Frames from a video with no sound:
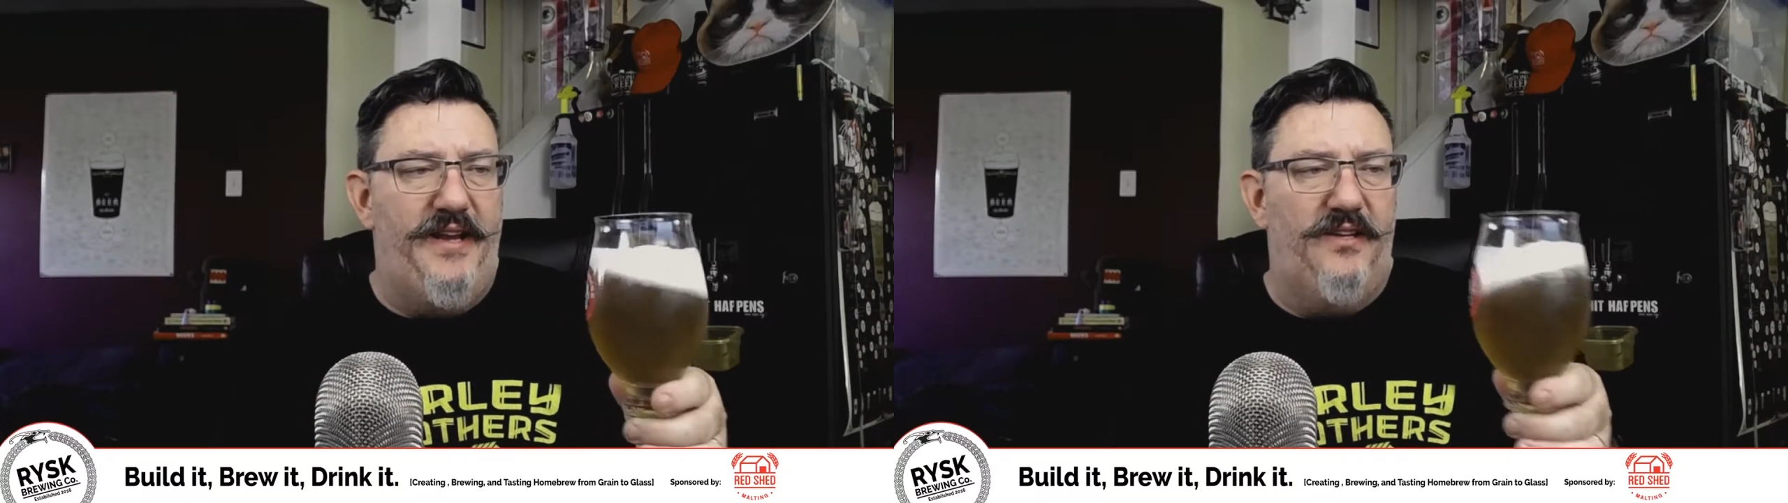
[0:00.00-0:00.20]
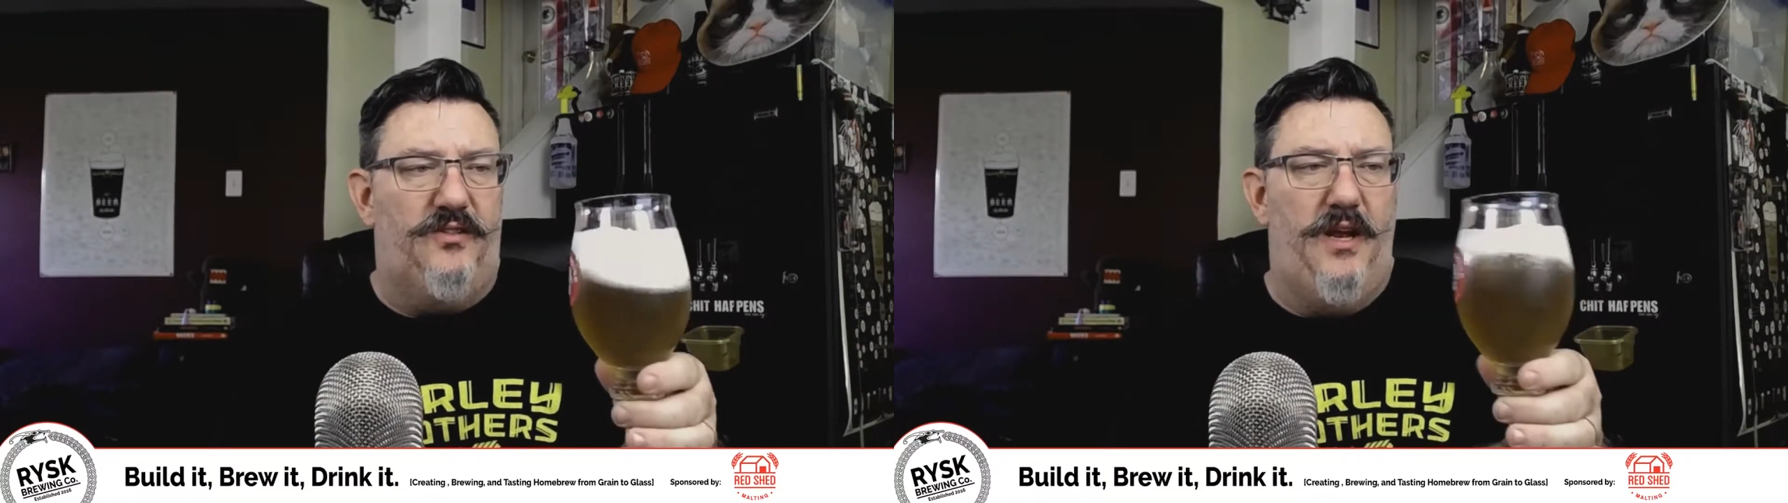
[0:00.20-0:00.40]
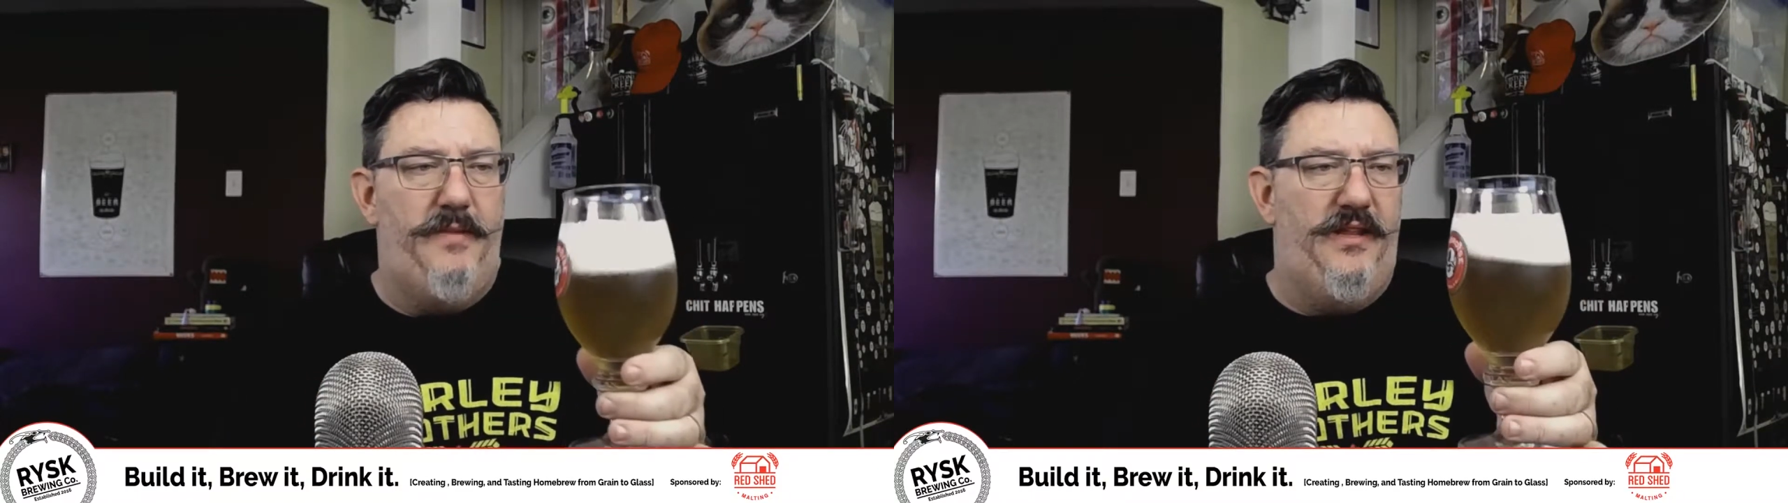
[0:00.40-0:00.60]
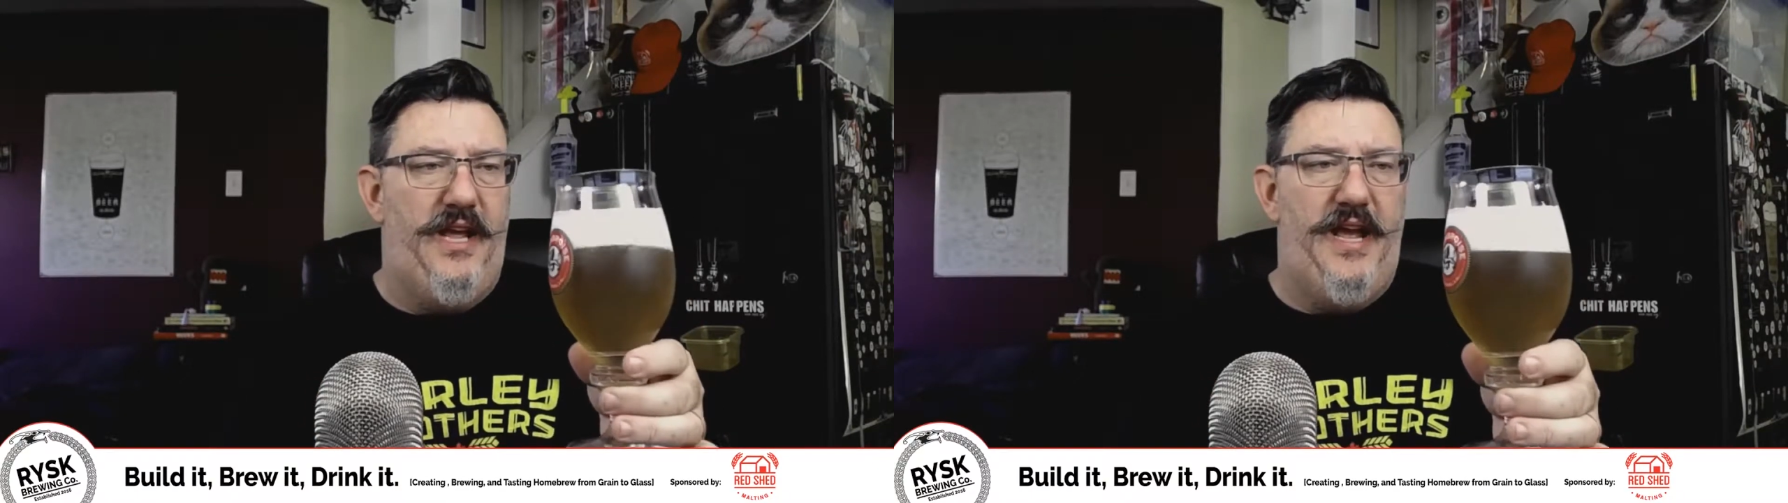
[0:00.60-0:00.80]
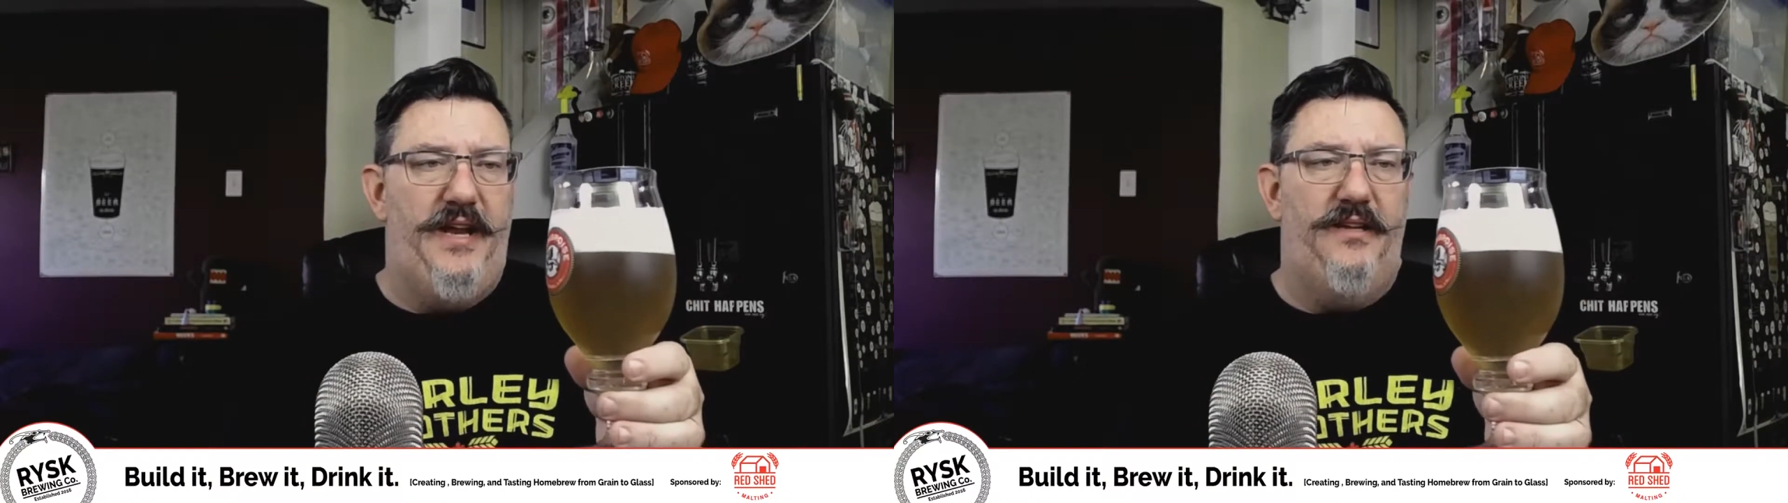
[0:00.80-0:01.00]

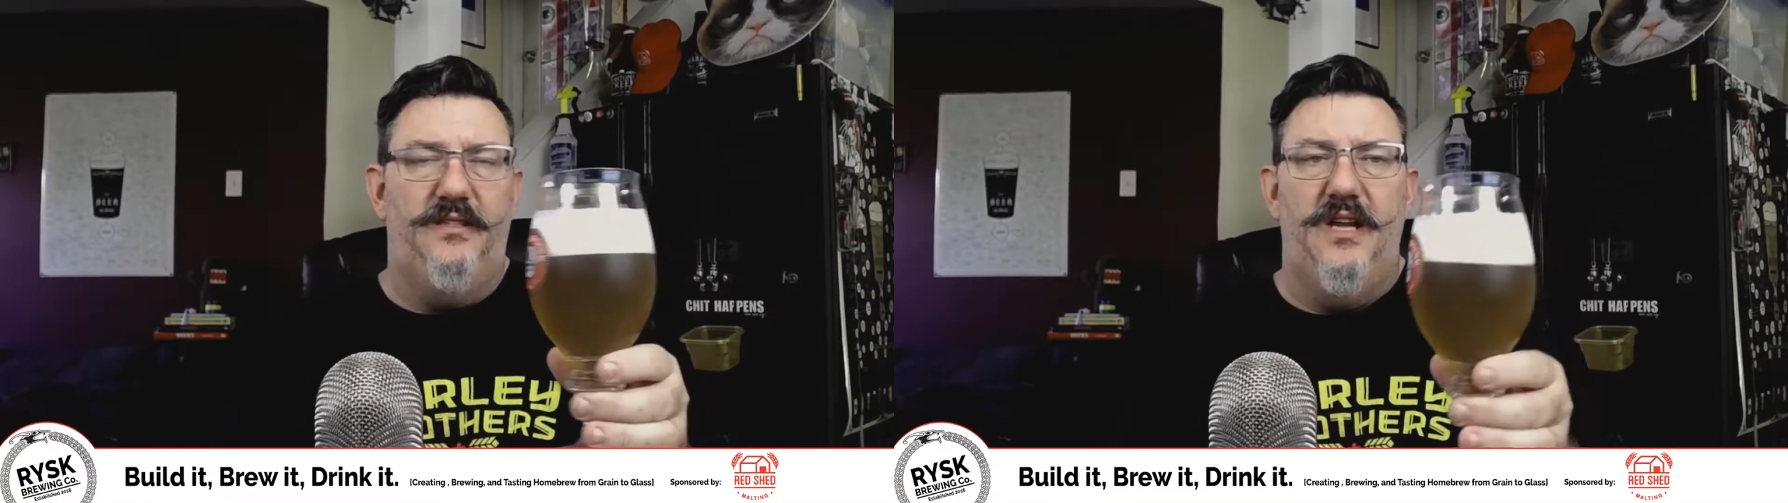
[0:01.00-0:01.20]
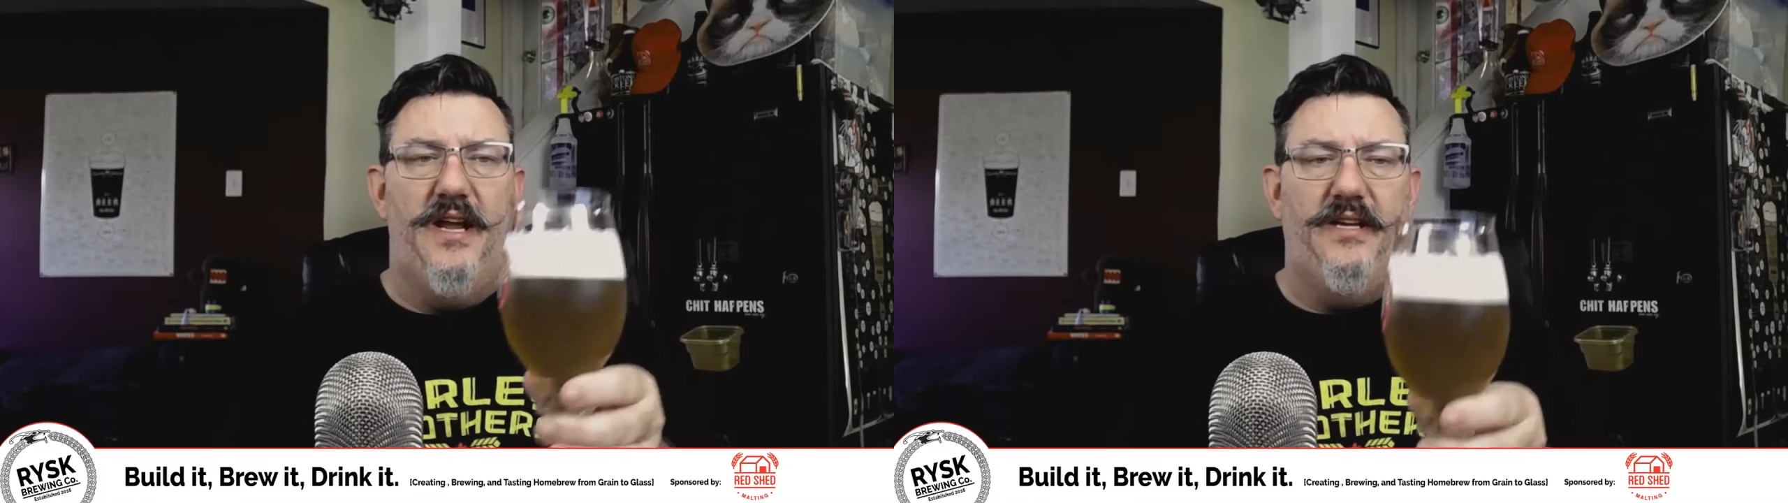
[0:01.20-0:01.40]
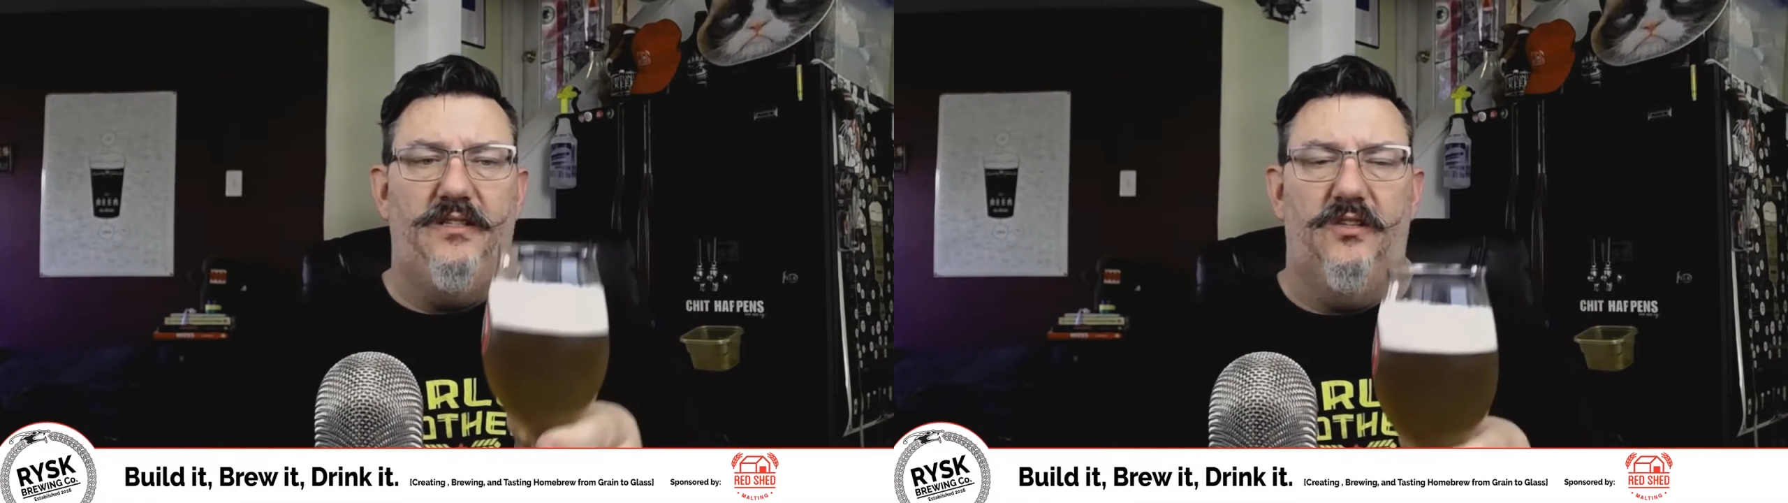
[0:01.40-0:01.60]
is nice.